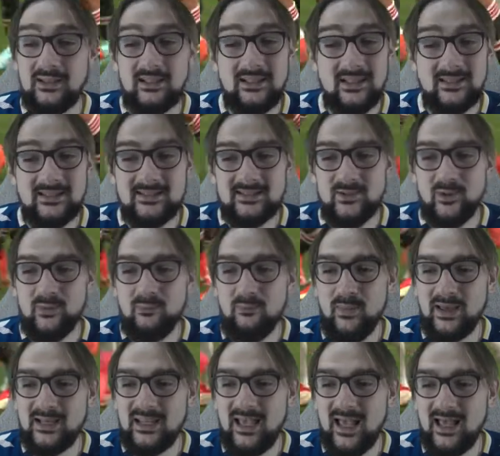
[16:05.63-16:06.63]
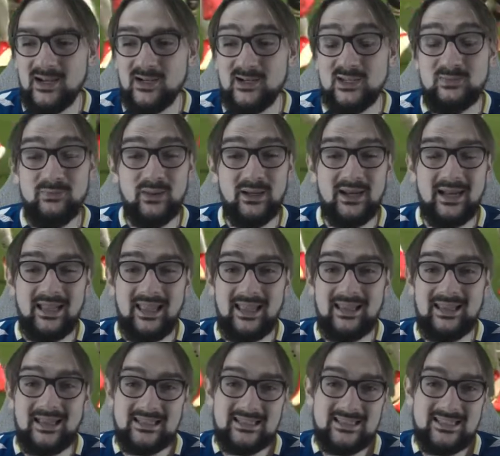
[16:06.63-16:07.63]
He doesn't score many headers, but again,
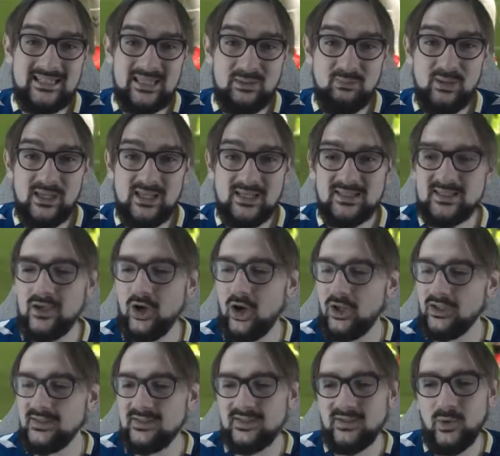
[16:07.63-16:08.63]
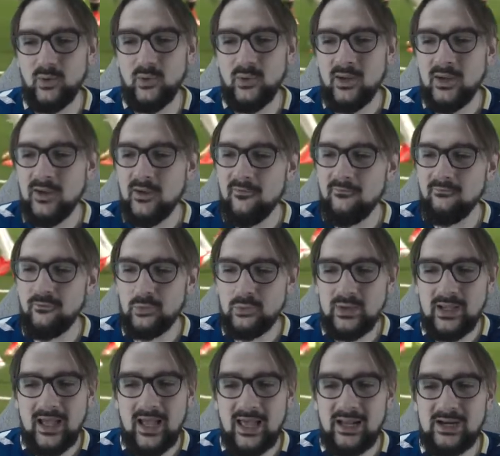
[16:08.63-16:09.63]
that CB is gone. So
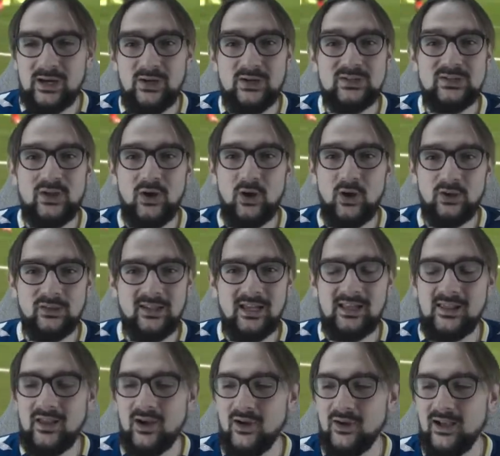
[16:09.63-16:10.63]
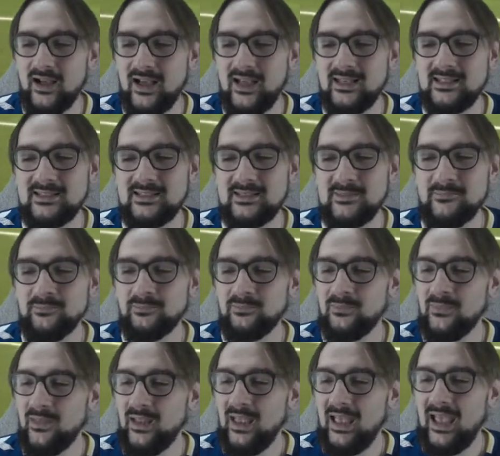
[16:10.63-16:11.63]
free headers all day long, guys.
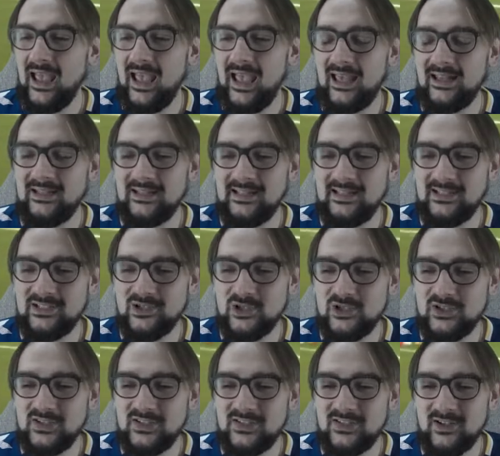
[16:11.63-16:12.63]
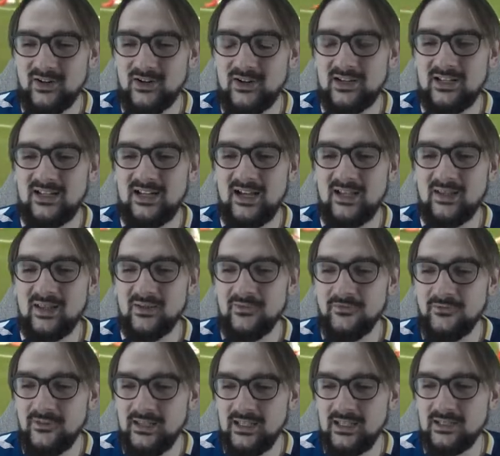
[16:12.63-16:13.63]
And it just started a
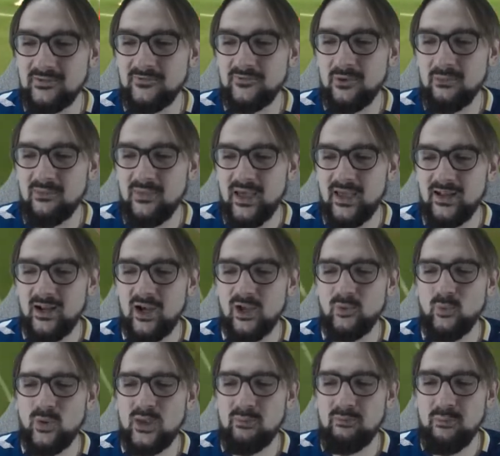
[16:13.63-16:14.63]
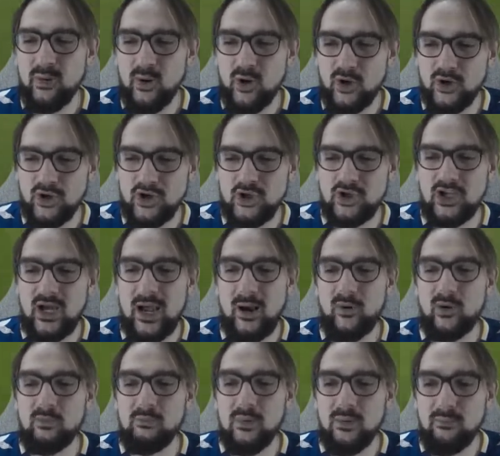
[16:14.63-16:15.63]
lavine. From then on, we pushed
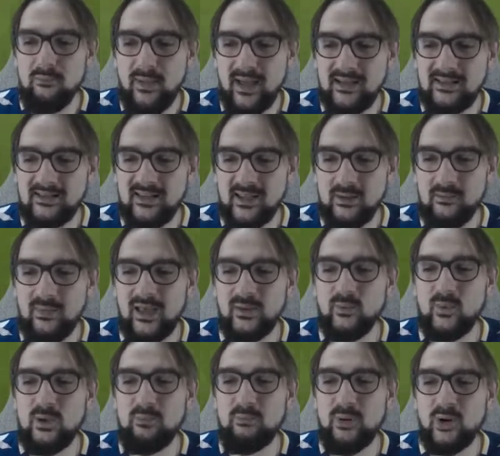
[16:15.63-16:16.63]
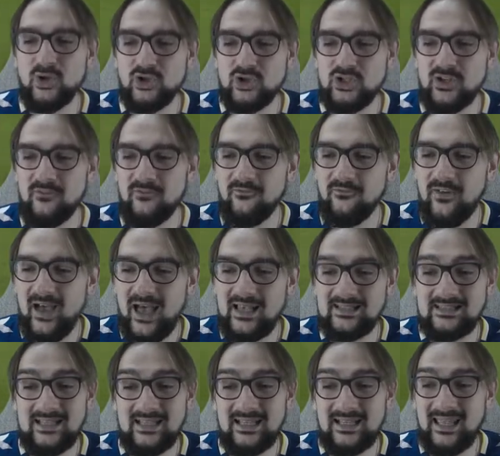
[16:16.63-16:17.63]
our momentum and we pushed it
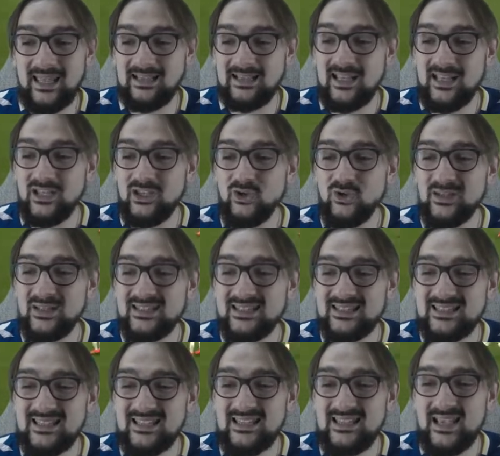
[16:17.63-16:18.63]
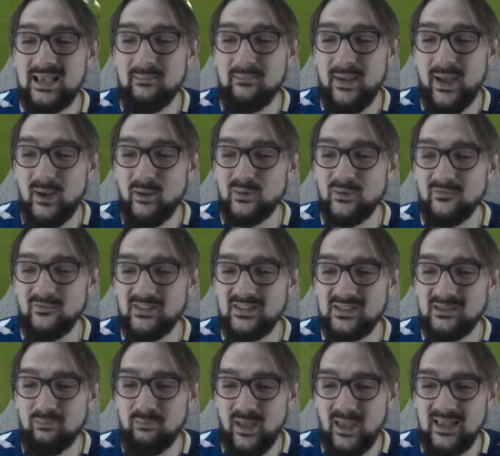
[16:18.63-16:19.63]
fast. Again, you can see the amount of
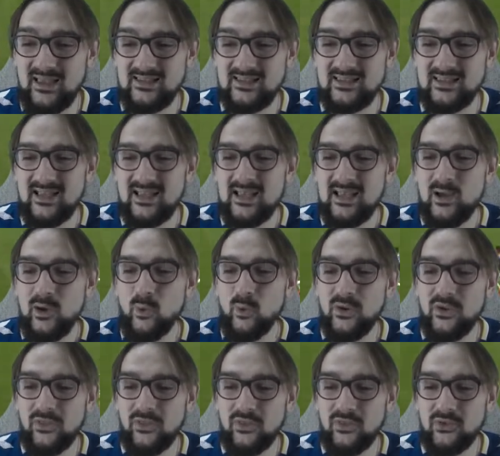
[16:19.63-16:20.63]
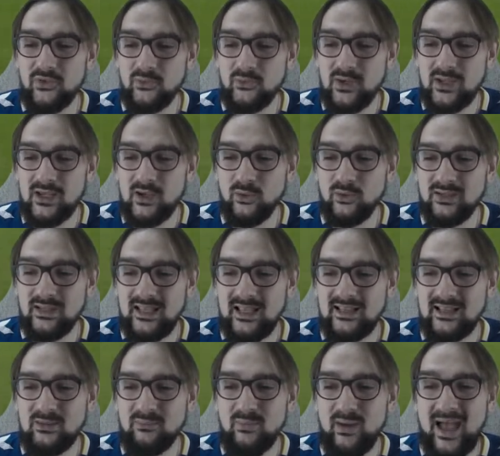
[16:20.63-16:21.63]
space with 3 only
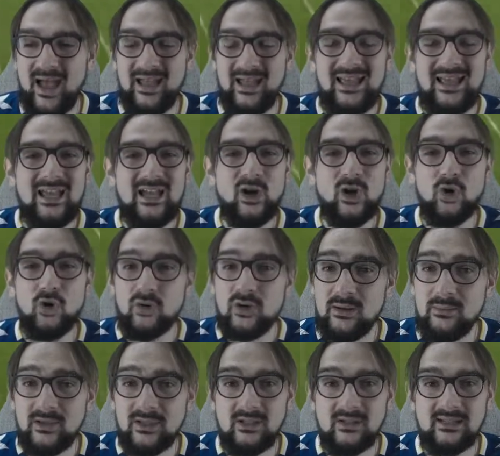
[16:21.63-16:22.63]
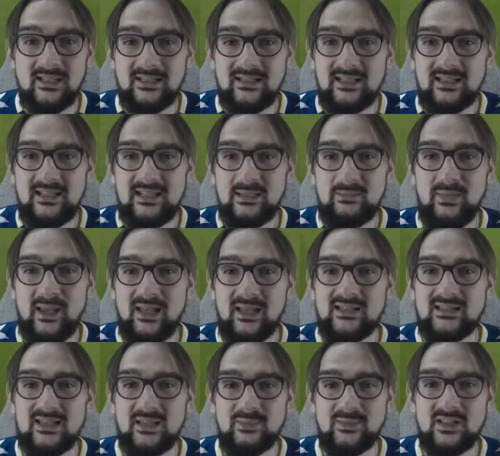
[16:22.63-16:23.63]
at the back. Criminal that they didn't make a
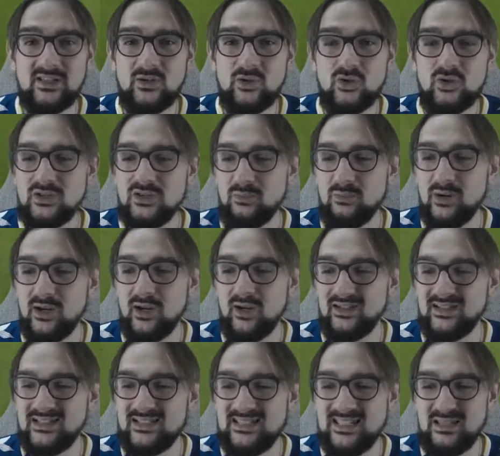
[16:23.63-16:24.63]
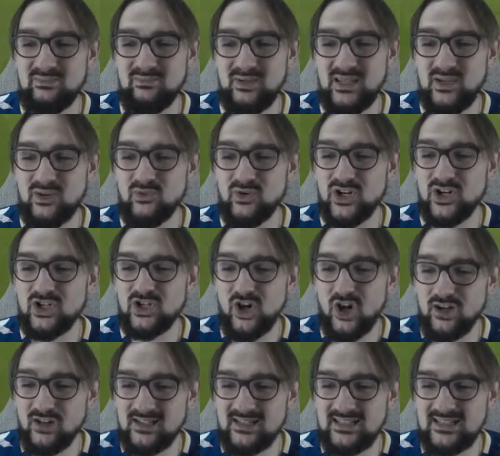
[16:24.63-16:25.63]
substitution to bring on a CB.
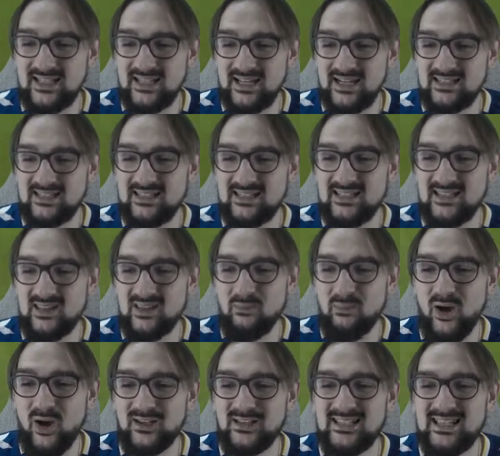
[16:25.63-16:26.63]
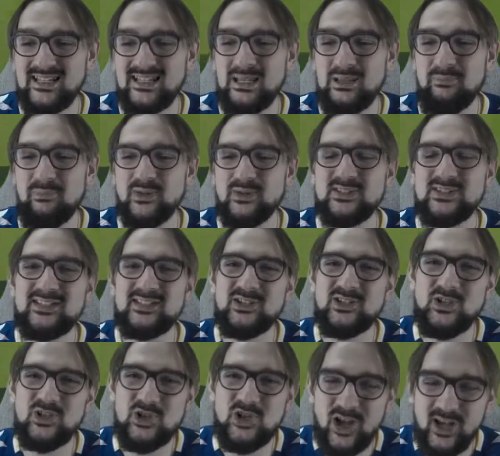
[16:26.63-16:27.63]
Richarlison gets into the box and he puts it
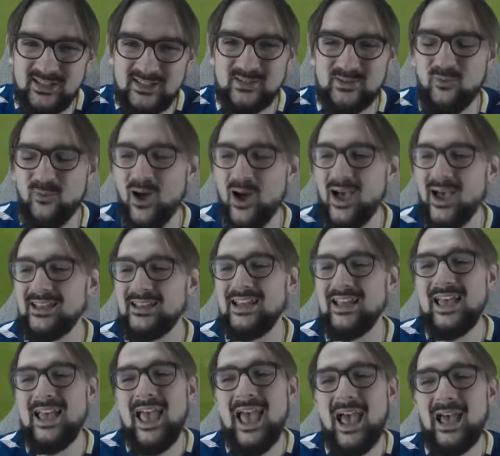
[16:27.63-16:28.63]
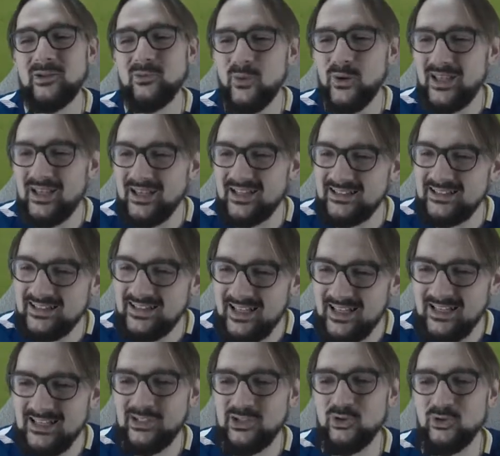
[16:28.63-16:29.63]
just wide. And we
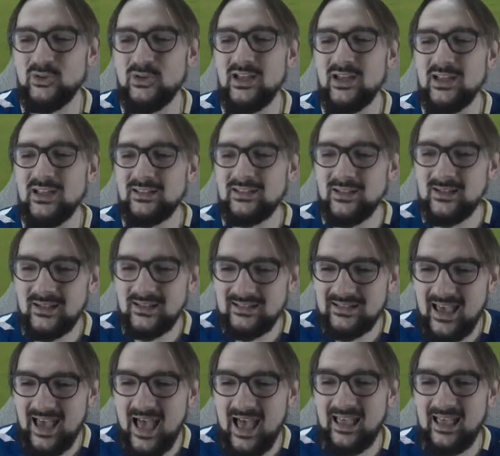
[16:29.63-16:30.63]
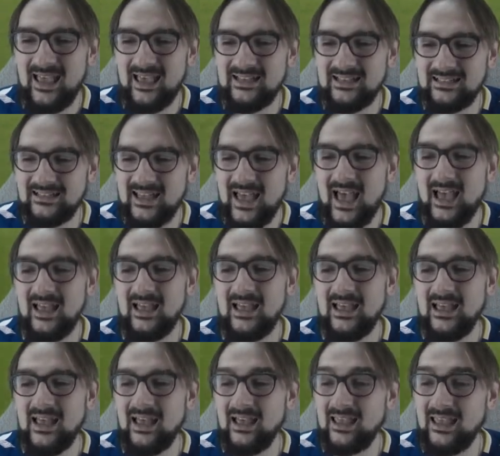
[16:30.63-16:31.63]
continued to attack and attack.
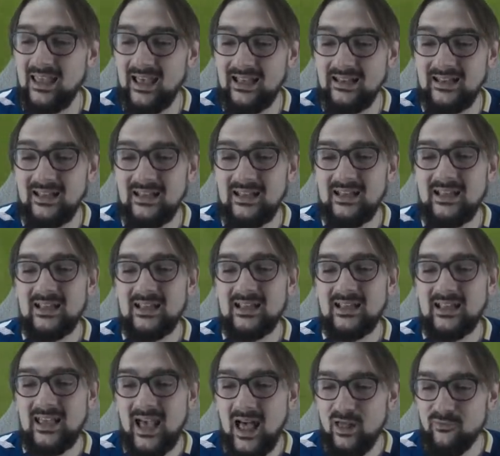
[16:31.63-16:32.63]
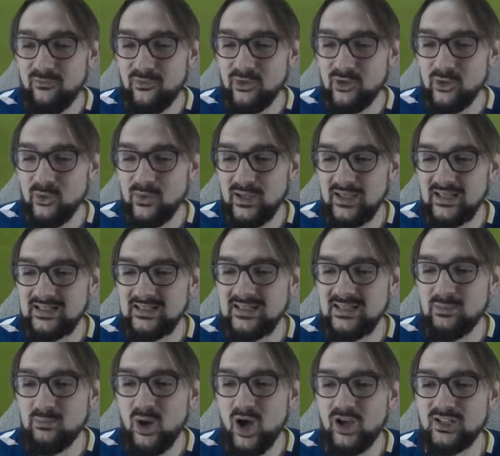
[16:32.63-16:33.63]
Again, Calvert-Lewin gets in
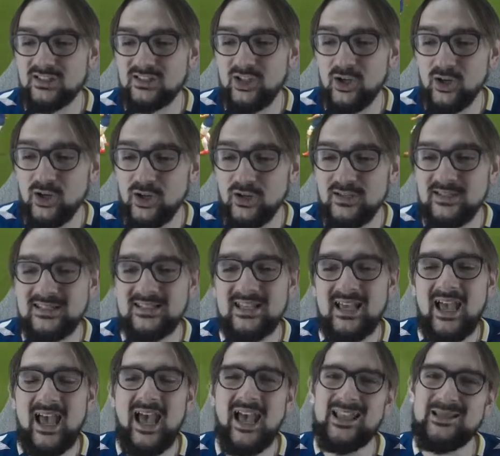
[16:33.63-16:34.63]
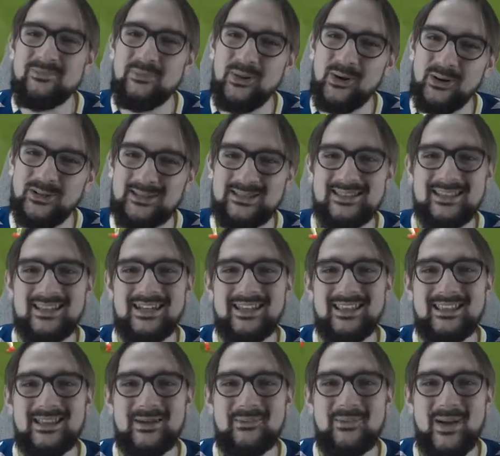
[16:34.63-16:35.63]
the box, turns and puts it
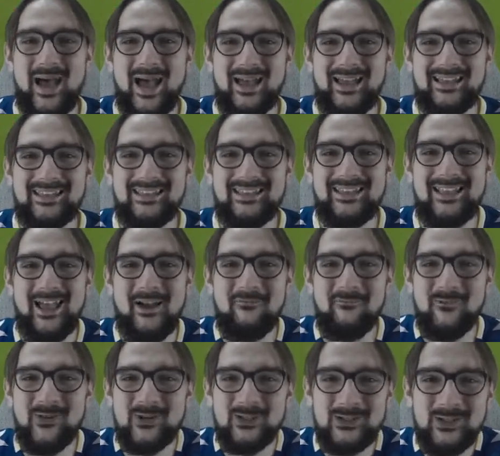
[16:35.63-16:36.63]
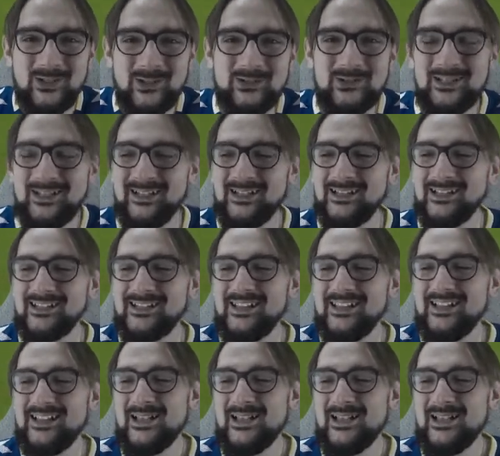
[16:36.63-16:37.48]
in the back of the net for 2-0.